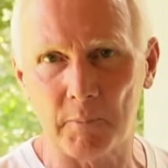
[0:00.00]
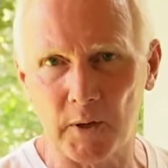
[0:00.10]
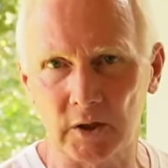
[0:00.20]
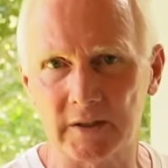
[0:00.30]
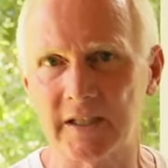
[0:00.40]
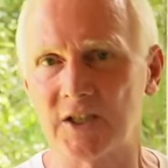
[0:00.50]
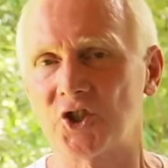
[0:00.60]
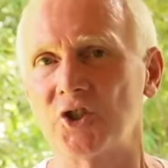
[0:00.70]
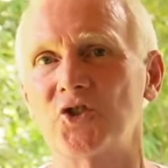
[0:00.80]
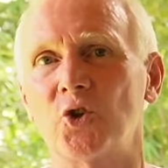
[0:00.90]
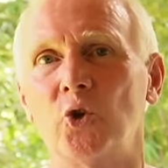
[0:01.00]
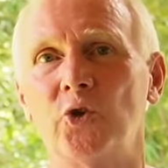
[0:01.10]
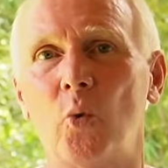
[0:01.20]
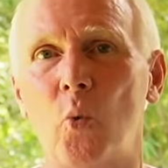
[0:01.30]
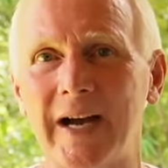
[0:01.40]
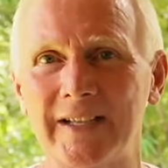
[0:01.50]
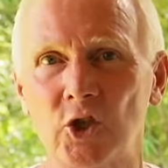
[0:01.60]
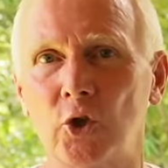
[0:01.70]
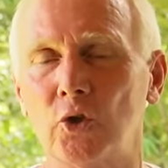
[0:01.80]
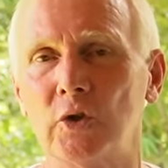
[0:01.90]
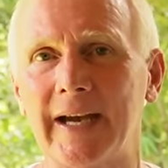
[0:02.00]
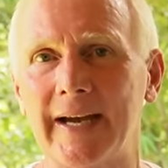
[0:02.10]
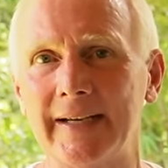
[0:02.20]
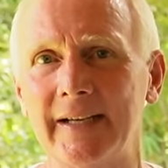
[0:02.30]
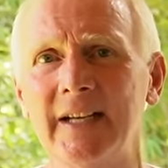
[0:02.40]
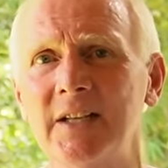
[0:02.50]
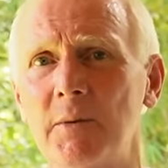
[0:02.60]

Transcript: politicians, all the Whitehall gang,